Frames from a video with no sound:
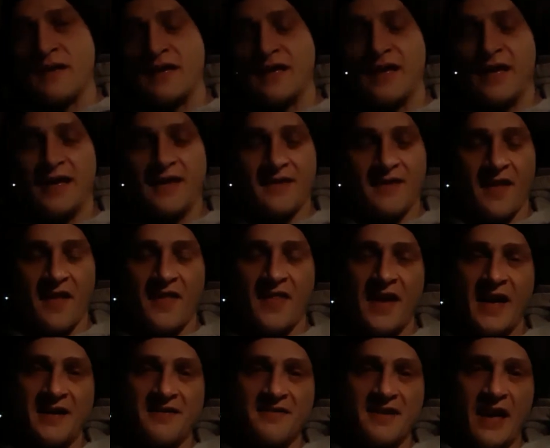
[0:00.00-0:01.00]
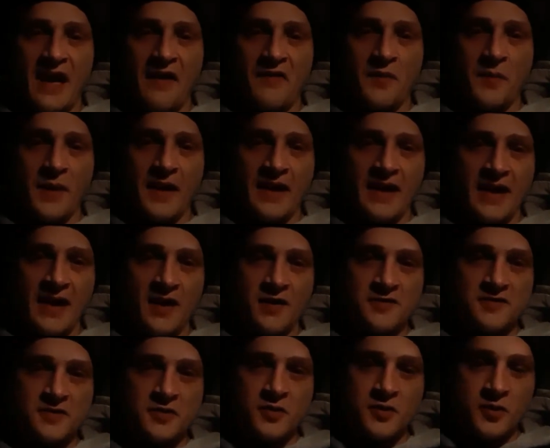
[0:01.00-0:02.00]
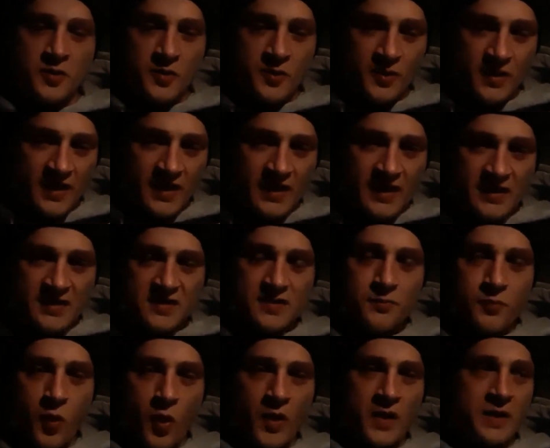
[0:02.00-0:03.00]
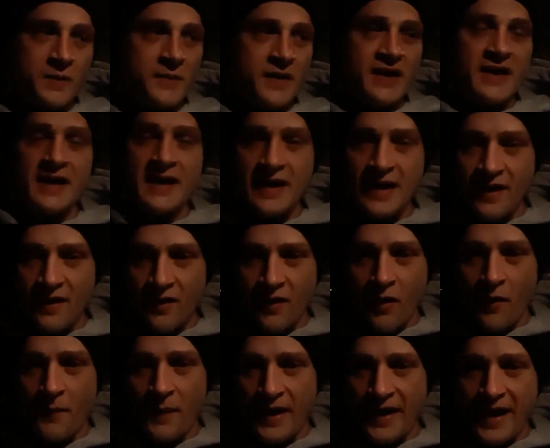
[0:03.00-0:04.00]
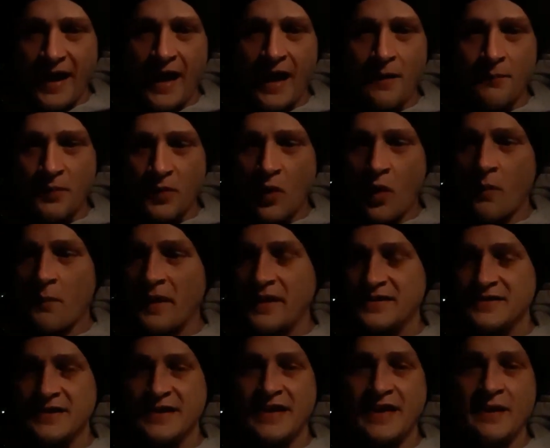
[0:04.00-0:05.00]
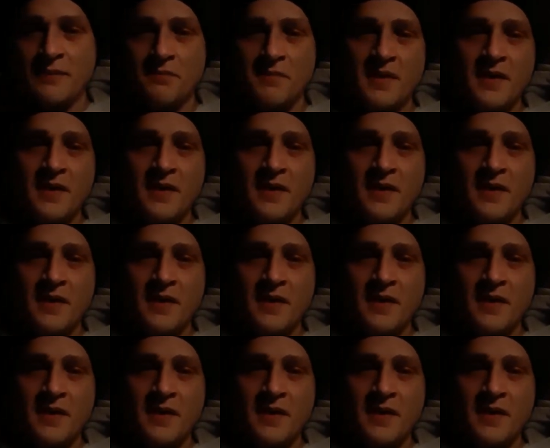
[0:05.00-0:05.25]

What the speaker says: And thanks to everybody else who is supporting me here on my camp and on my team,